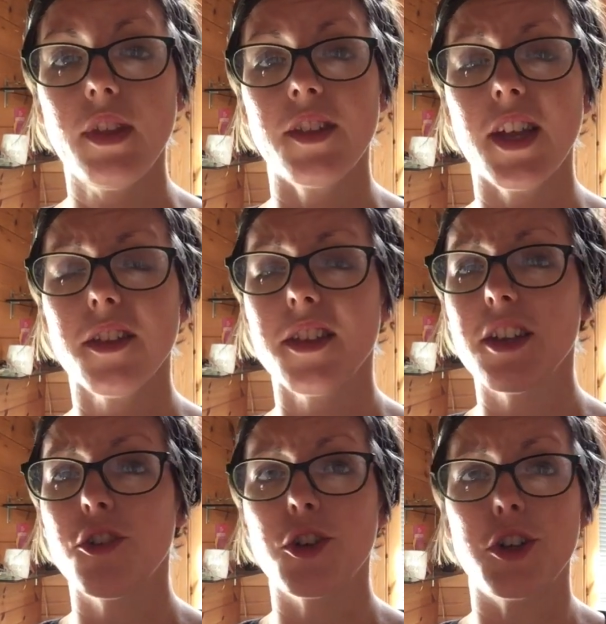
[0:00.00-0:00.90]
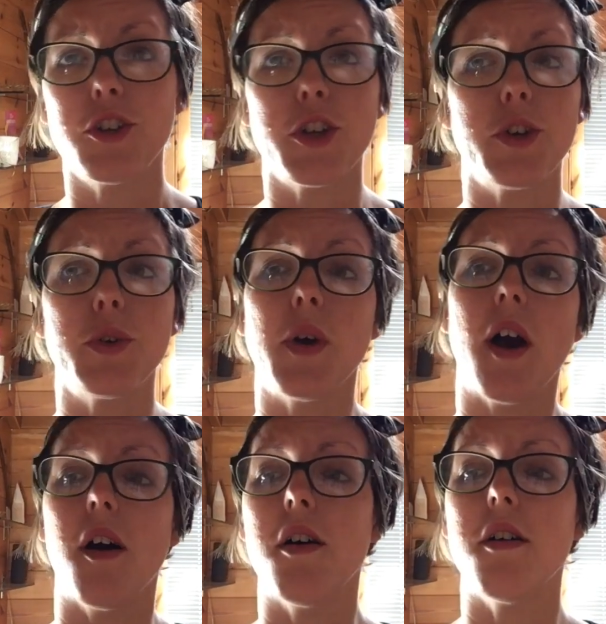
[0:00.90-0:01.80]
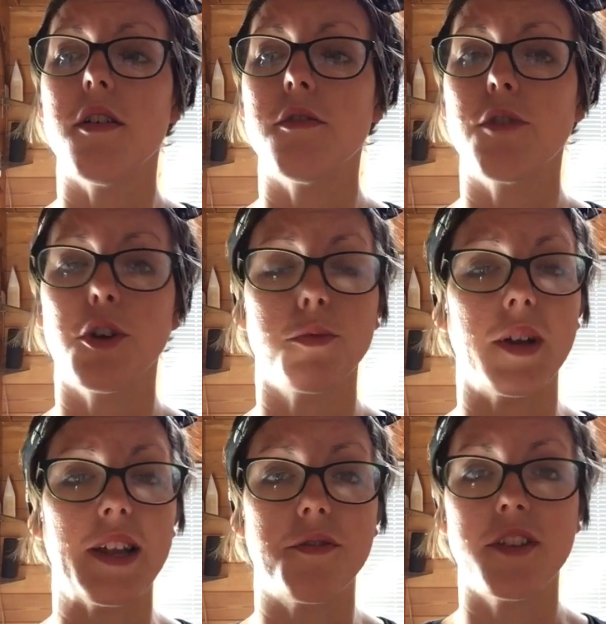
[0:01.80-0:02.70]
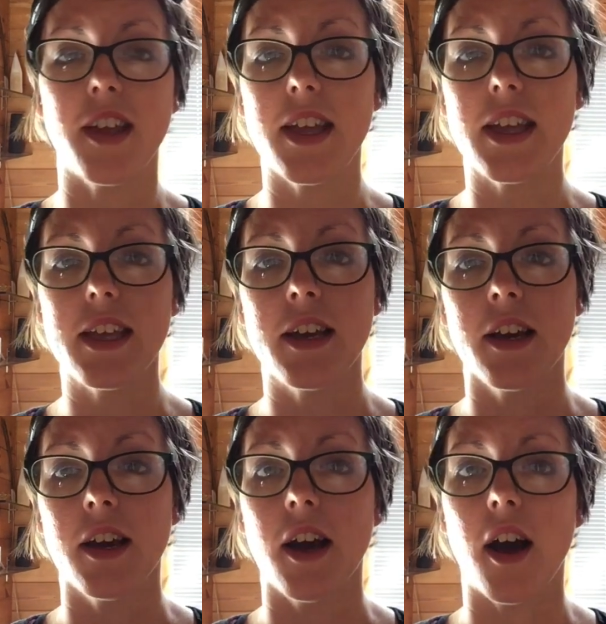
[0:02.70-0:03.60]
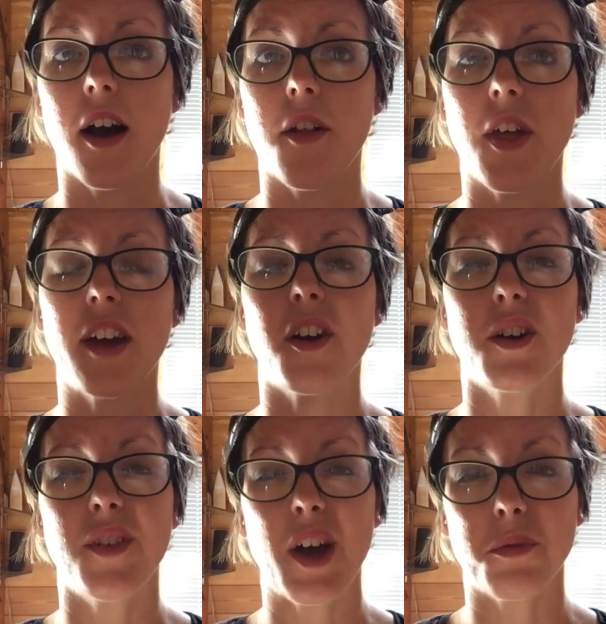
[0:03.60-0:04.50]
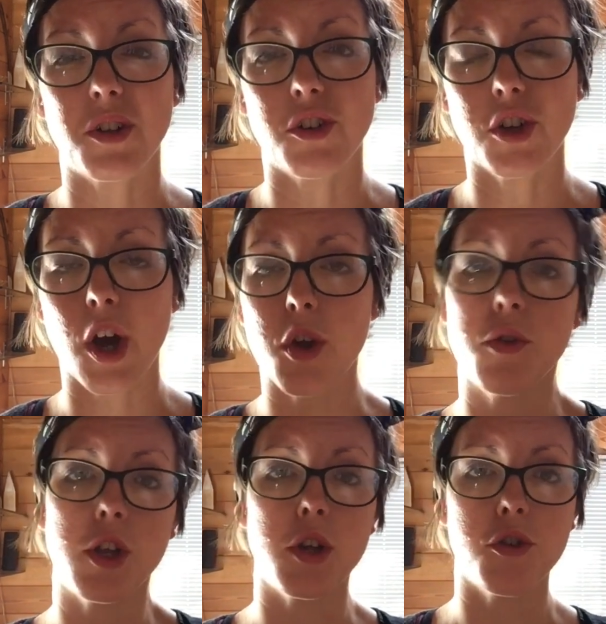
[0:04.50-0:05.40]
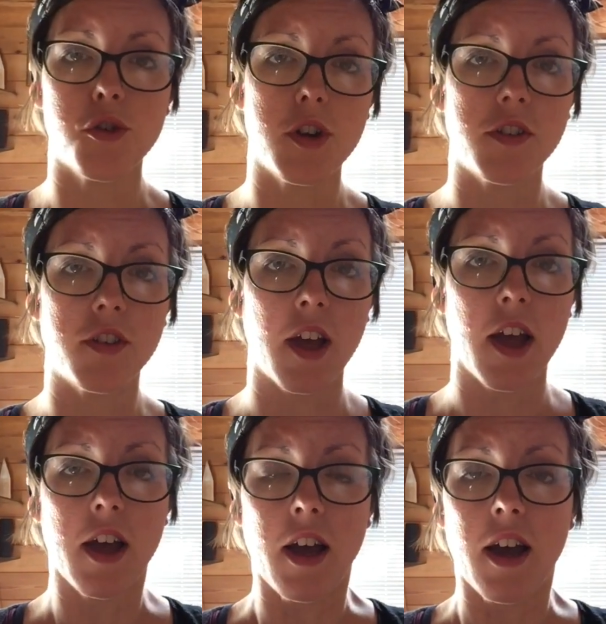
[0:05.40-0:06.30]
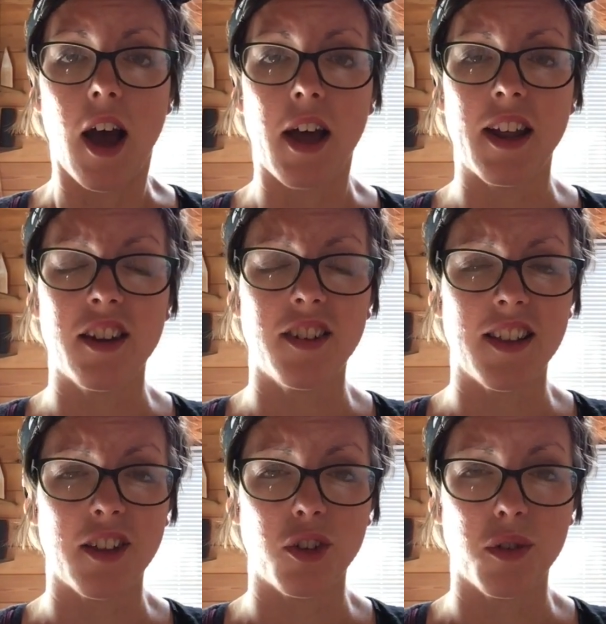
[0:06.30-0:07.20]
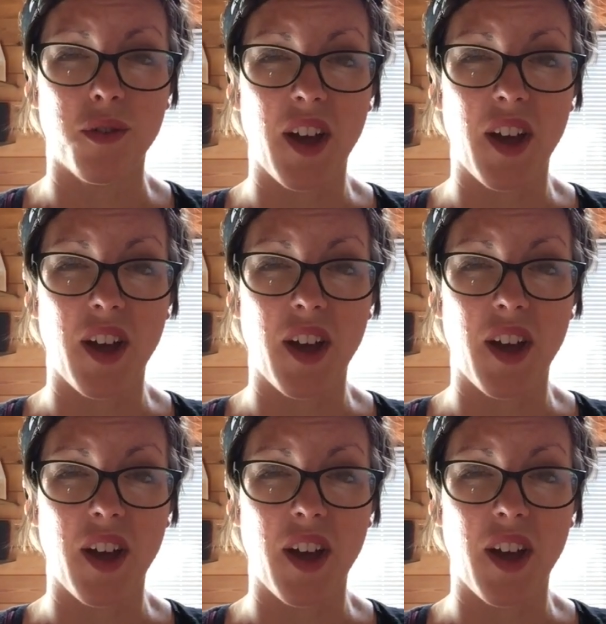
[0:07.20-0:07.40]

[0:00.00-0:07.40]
the other things you can do are raspberry leaf tea. That kind of helps to tone the uterus, and actually that's good